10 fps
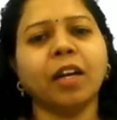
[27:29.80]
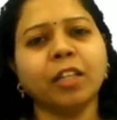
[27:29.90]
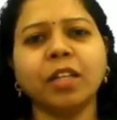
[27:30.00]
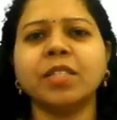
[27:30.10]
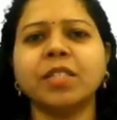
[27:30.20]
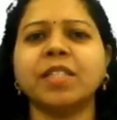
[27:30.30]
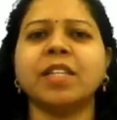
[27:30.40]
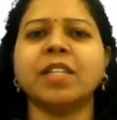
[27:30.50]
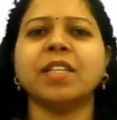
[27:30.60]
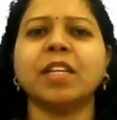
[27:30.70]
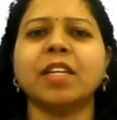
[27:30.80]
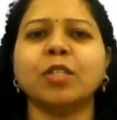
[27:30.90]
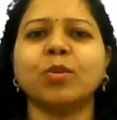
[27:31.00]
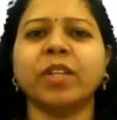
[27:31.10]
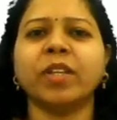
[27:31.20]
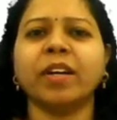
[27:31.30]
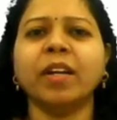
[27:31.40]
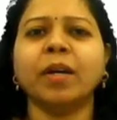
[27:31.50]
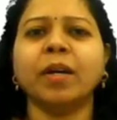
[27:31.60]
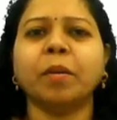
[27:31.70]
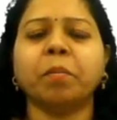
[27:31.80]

Another states are also there,